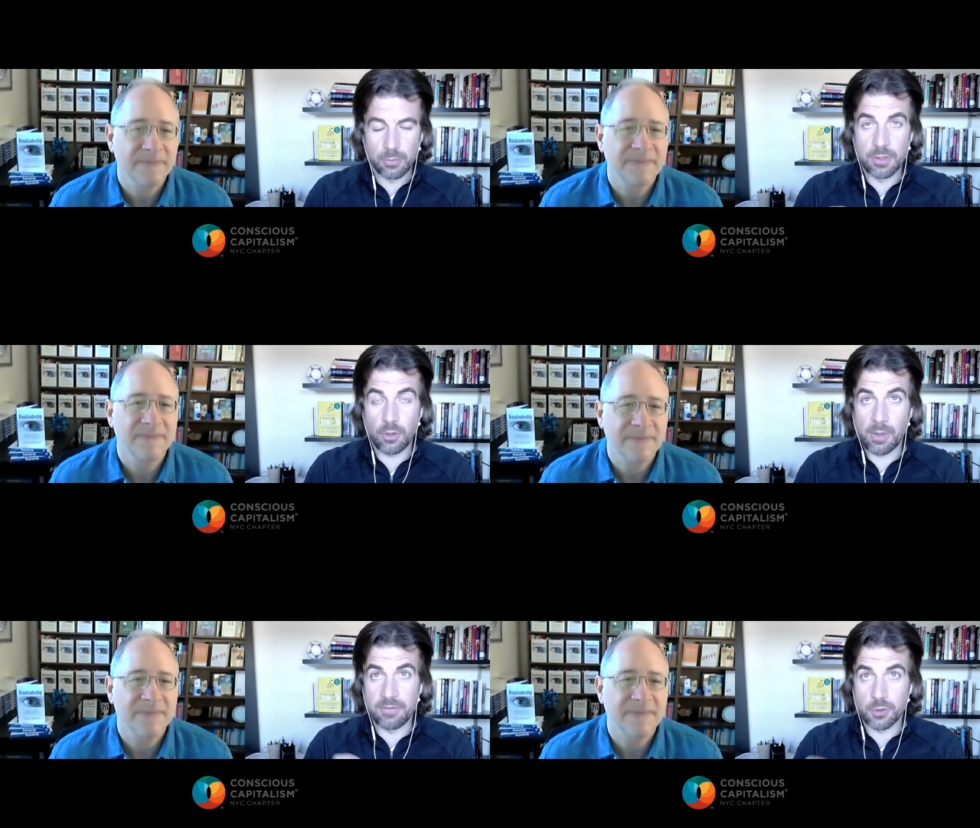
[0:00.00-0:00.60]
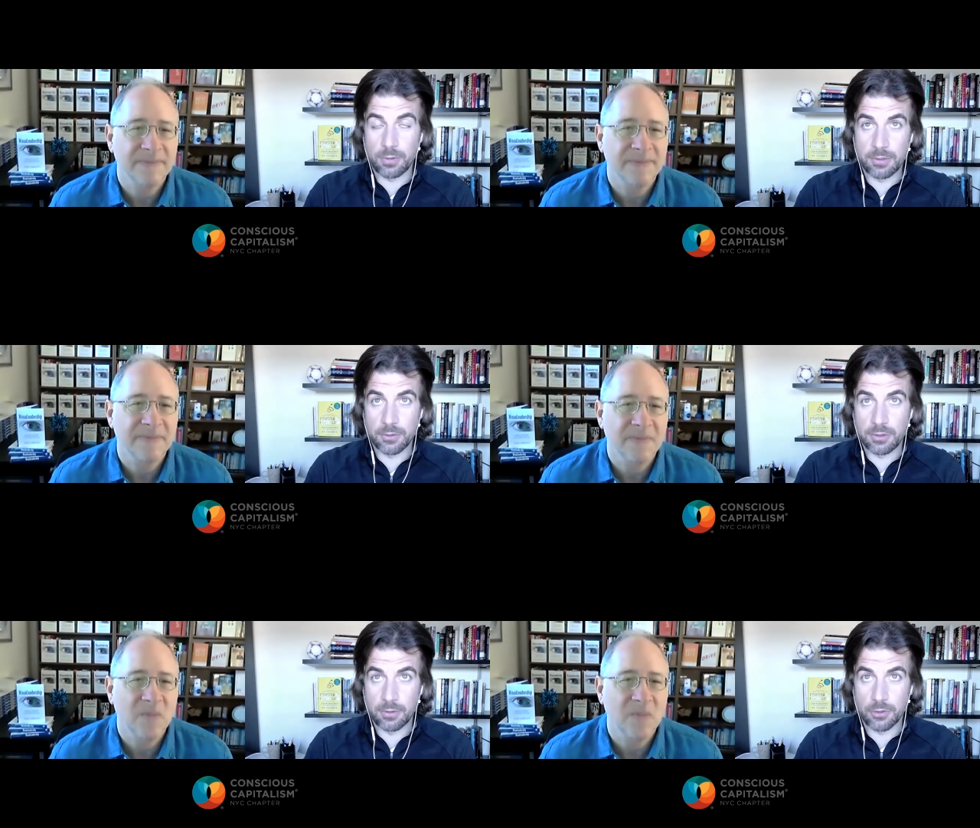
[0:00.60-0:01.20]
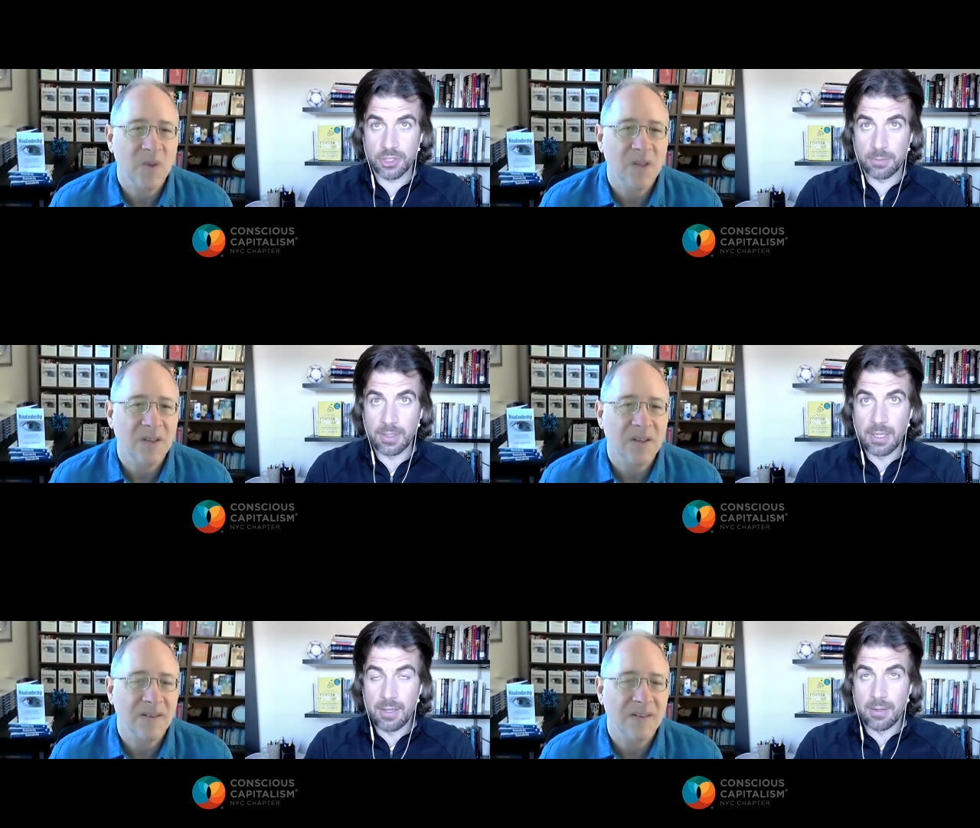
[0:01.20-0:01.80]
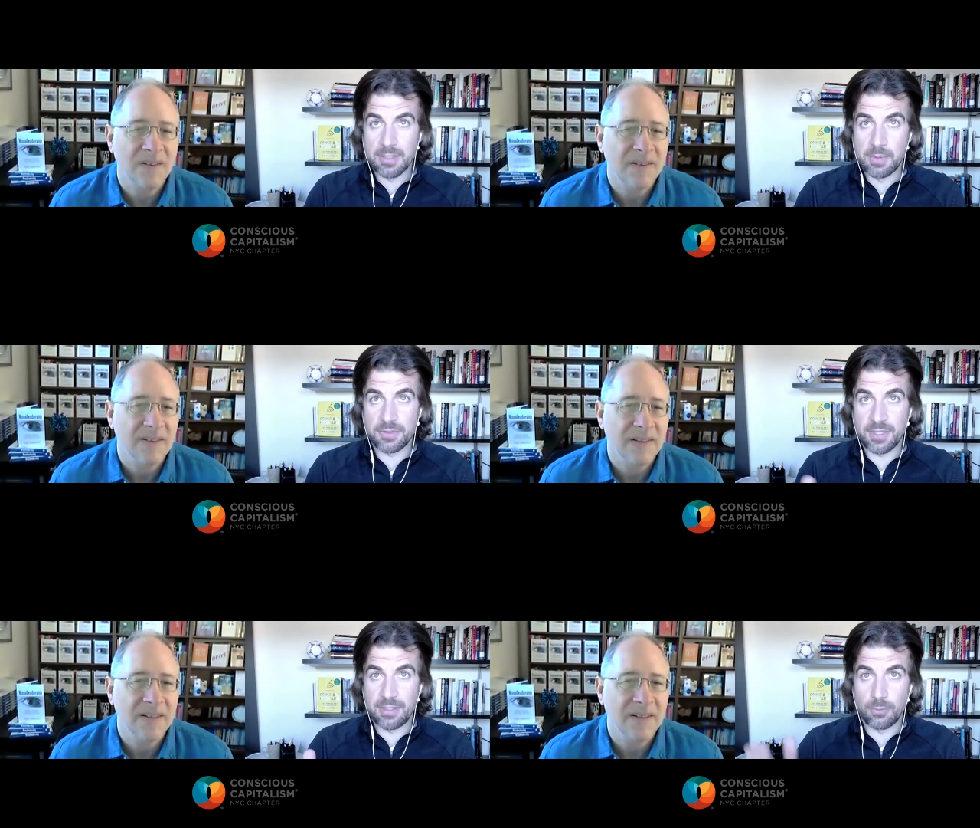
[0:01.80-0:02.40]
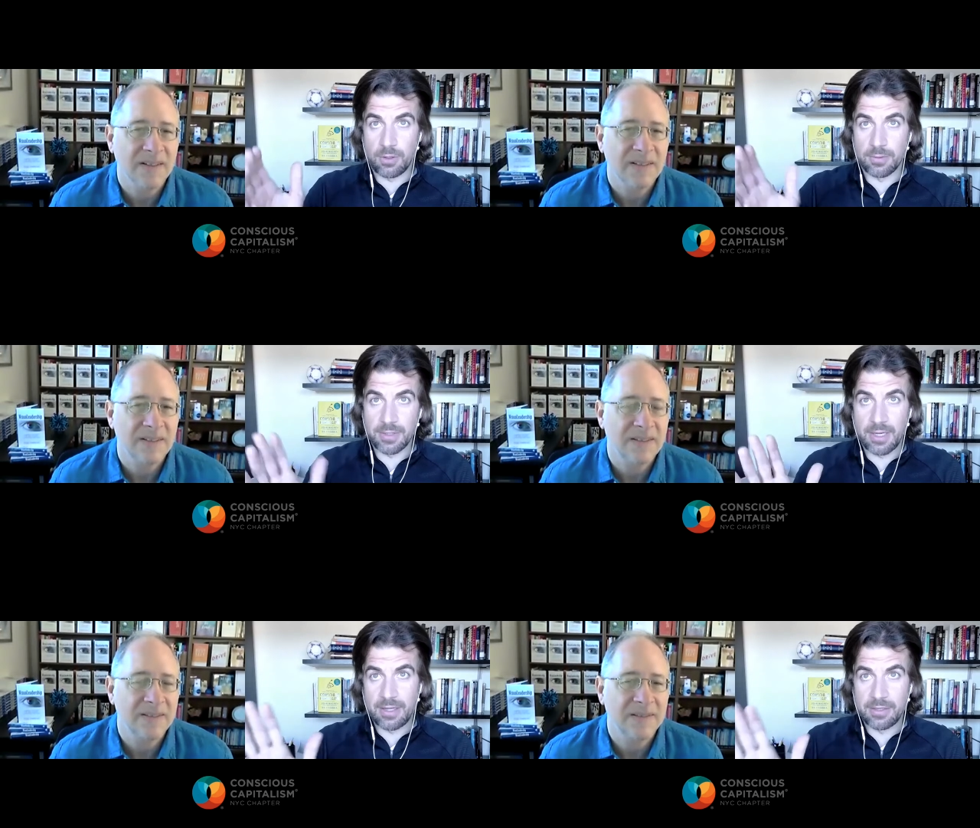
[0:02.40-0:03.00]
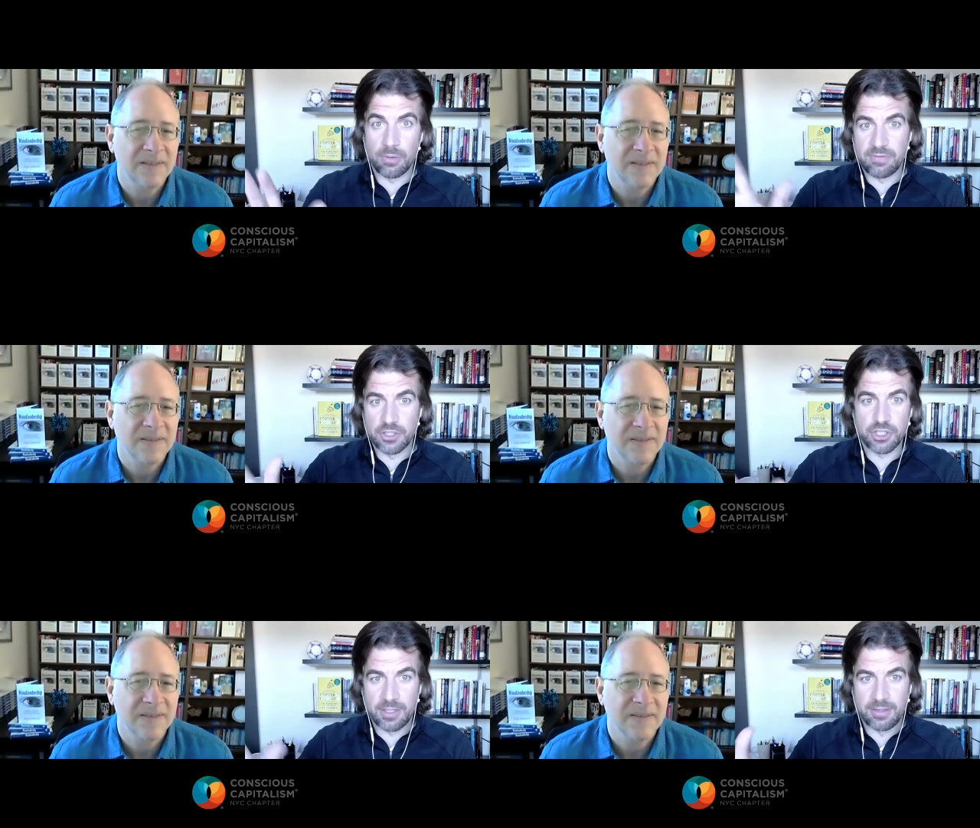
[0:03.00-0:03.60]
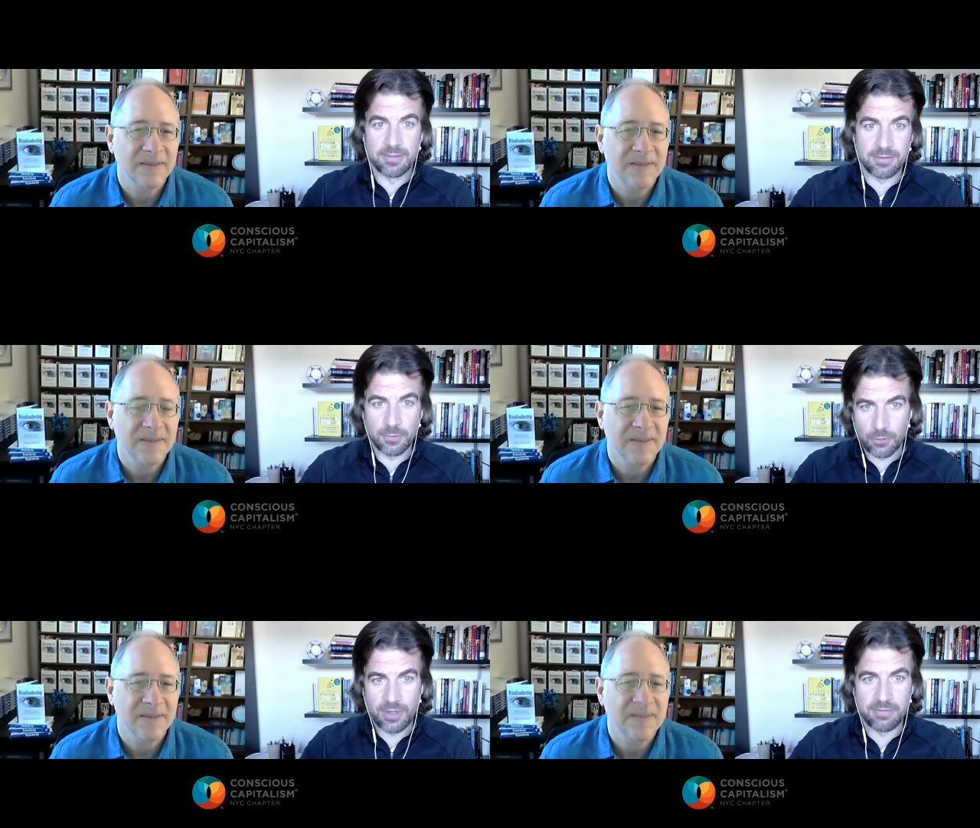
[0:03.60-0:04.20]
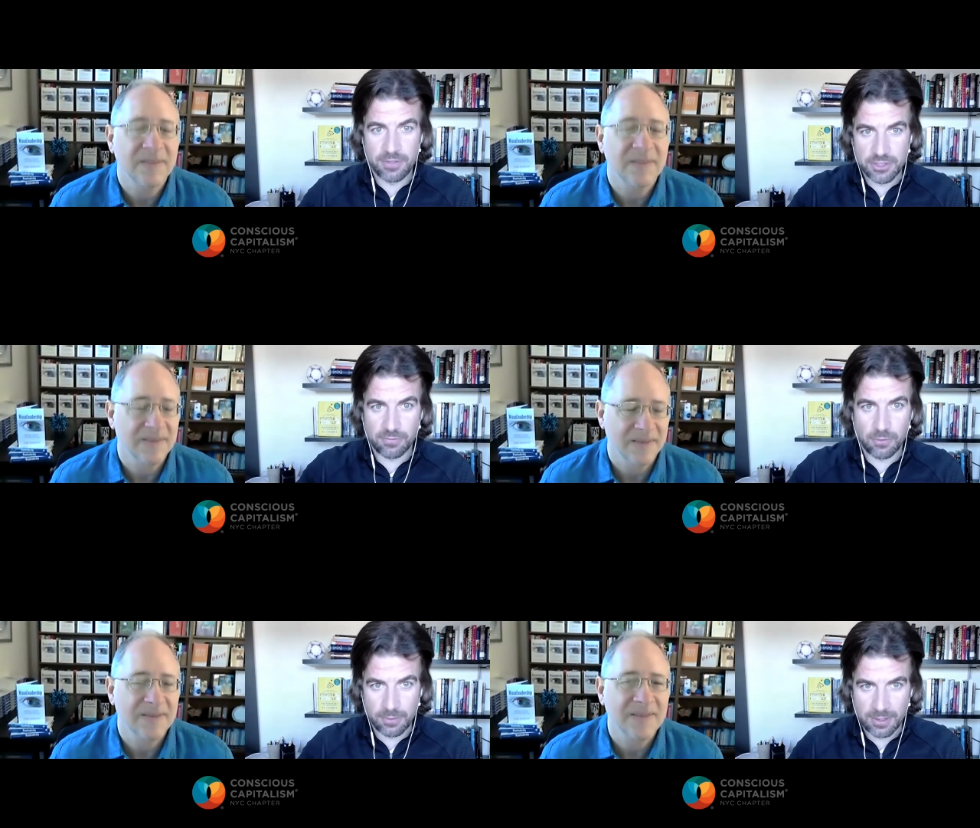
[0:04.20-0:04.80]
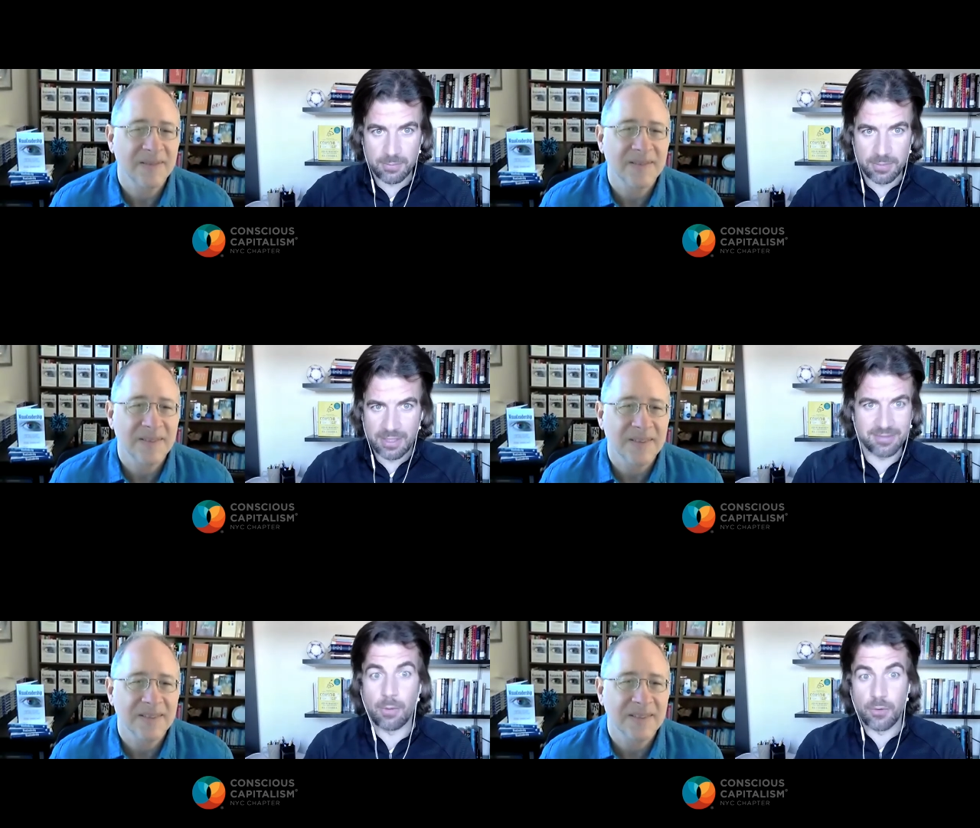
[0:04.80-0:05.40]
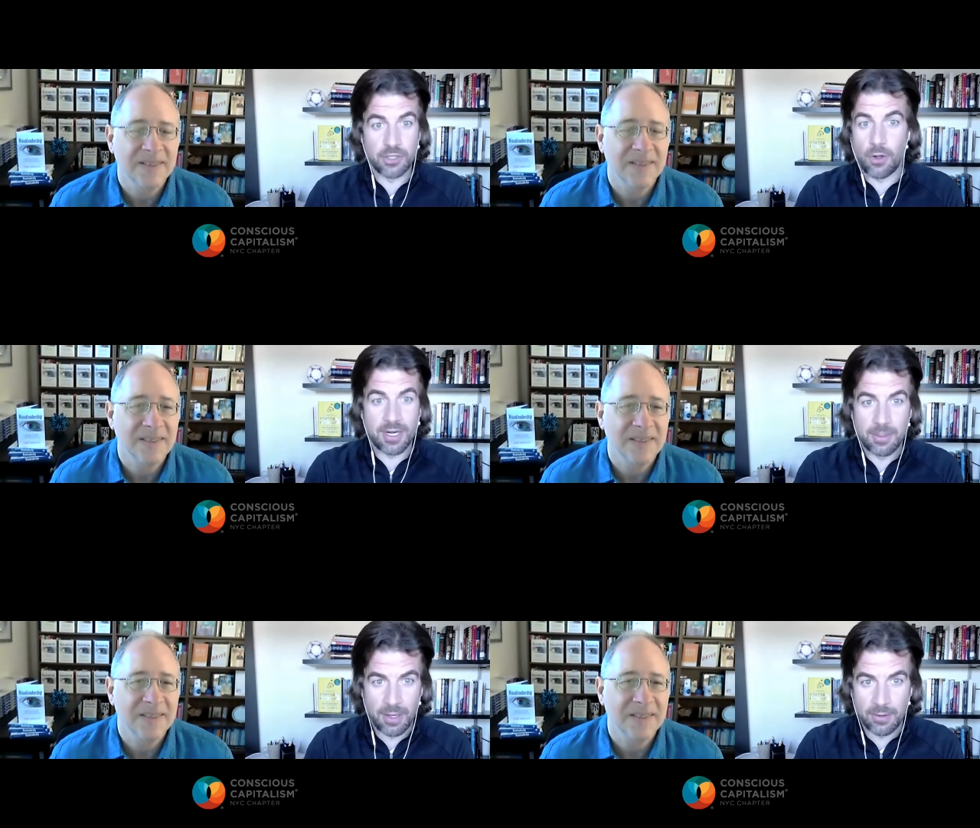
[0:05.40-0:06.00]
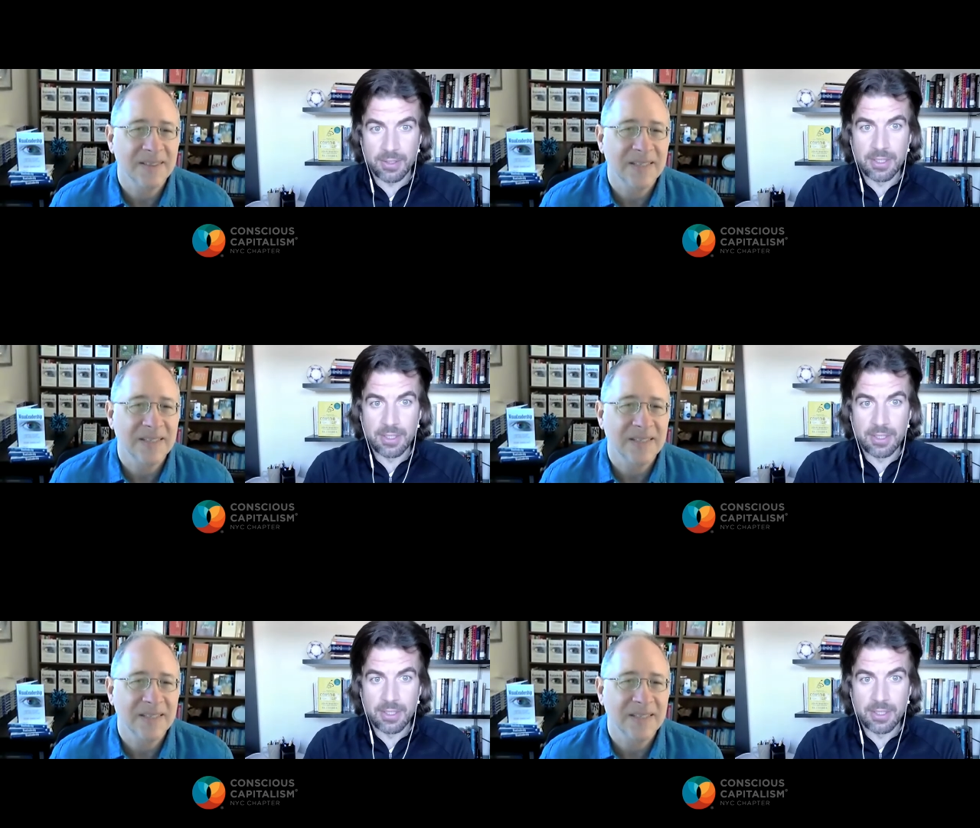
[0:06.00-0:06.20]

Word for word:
Speaker 1: When you talk about visual leadership, some people say, "Well, yeah, I know what vision is, and we create a vision for the company." That's not what you're talking about